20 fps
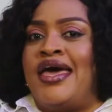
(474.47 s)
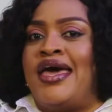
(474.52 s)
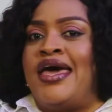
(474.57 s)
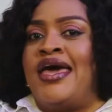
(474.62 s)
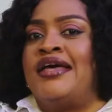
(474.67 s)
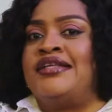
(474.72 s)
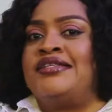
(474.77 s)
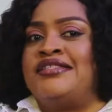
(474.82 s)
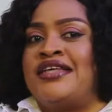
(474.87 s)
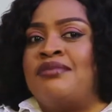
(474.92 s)

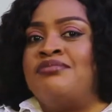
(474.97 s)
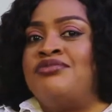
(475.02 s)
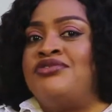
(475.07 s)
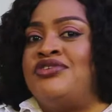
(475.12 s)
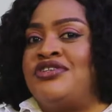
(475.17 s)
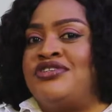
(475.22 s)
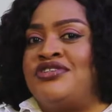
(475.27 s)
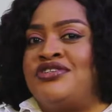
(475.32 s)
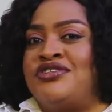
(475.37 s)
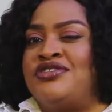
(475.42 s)
and some
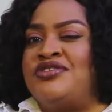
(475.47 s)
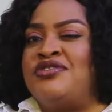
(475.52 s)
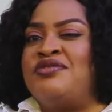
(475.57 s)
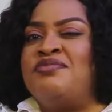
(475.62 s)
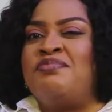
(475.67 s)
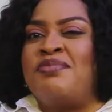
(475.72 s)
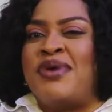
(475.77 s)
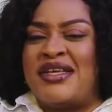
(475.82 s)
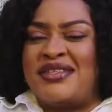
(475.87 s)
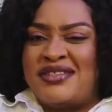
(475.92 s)
dresses you
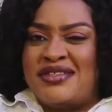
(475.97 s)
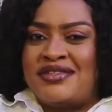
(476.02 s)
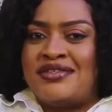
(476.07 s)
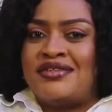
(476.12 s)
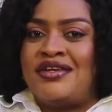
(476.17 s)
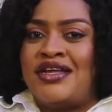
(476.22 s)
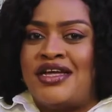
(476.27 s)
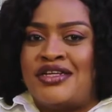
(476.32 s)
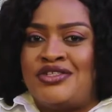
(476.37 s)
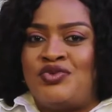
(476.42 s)
must
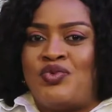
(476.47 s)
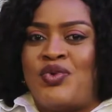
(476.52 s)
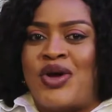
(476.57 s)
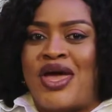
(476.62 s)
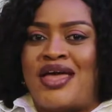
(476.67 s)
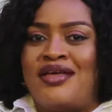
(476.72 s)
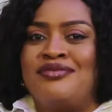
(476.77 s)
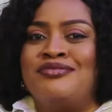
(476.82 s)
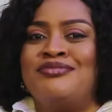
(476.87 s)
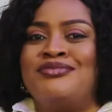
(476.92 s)
not wear.
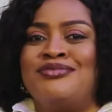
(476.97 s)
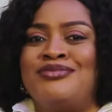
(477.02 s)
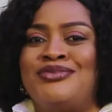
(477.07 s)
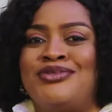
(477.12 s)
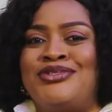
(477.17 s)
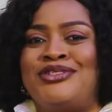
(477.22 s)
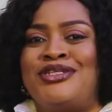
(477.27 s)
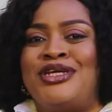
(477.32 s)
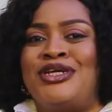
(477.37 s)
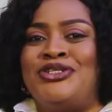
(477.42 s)

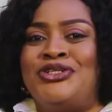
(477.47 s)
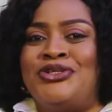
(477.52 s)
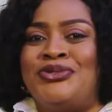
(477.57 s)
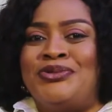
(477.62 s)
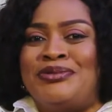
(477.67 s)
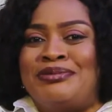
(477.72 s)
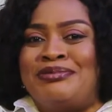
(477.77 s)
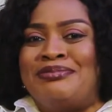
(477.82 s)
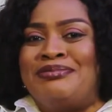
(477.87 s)
You stay tuned.